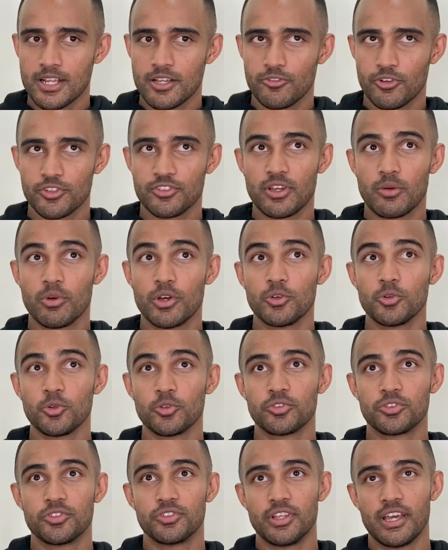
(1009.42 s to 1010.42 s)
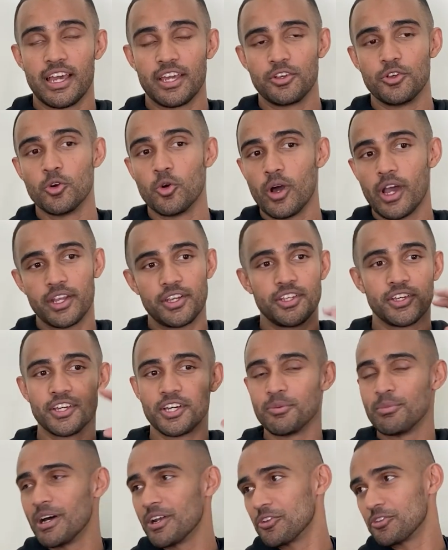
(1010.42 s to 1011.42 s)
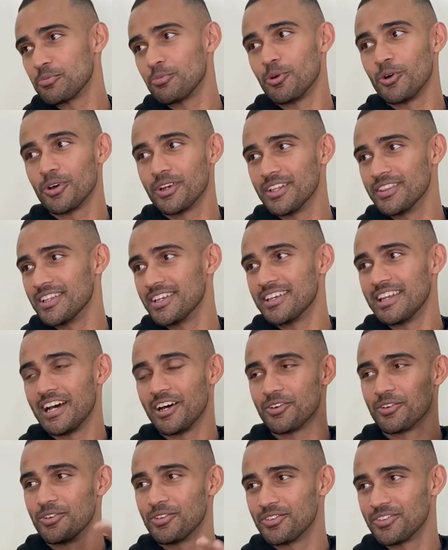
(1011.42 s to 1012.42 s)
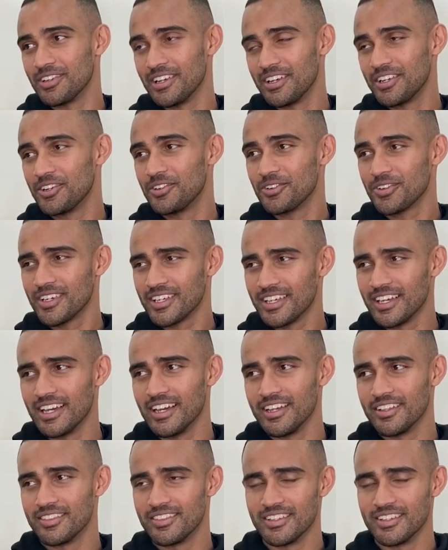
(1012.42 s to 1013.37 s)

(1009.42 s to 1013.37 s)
For someone who's had no idea about a sport and then now suddenly doing it, yeah.